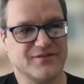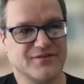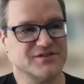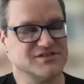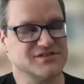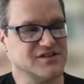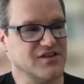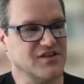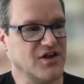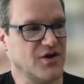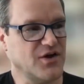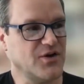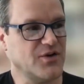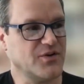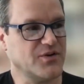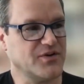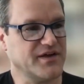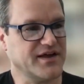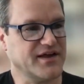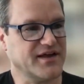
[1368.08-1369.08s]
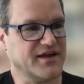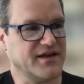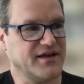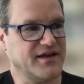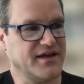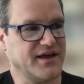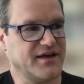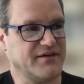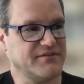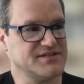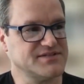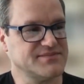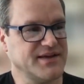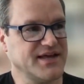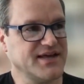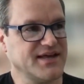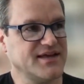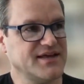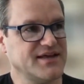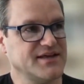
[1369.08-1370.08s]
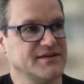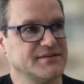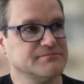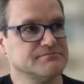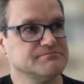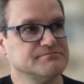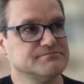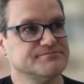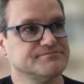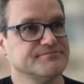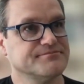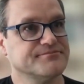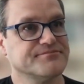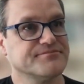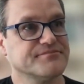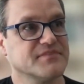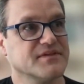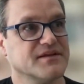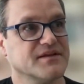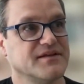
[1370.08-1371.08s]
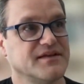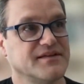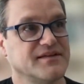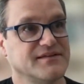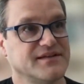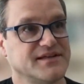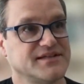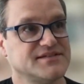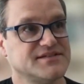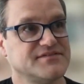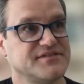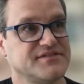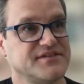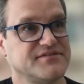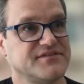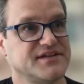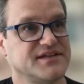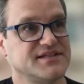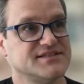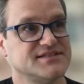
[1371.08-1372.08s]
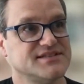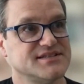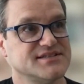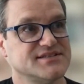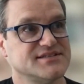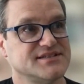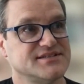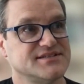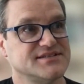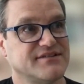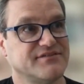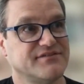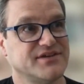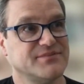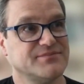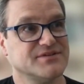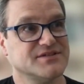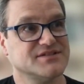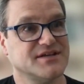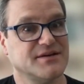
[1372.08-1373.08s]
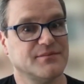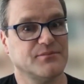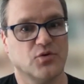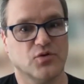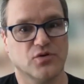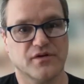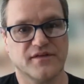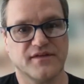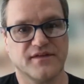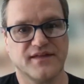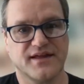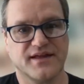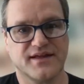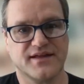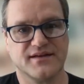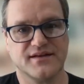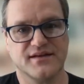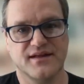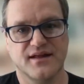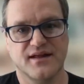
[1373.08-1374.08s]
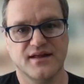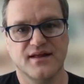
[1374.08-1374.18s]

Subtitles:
was low. Like I was making at least 50, 60, 70% more than that.